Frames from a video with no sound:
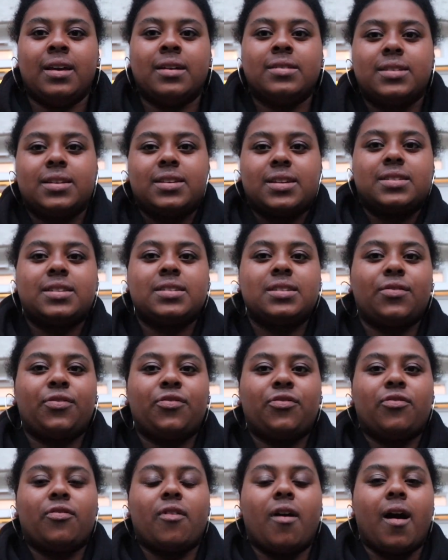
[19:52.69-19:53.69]
So this is the
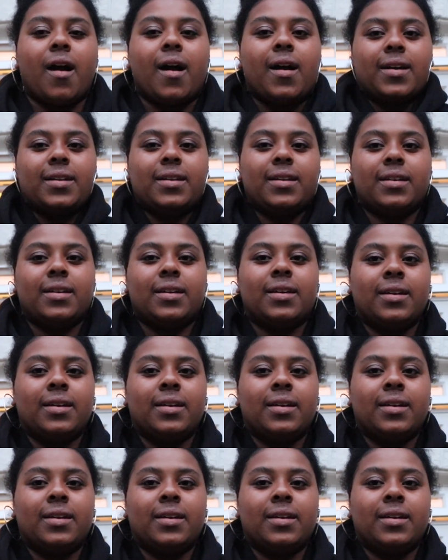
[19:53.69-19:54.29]
front.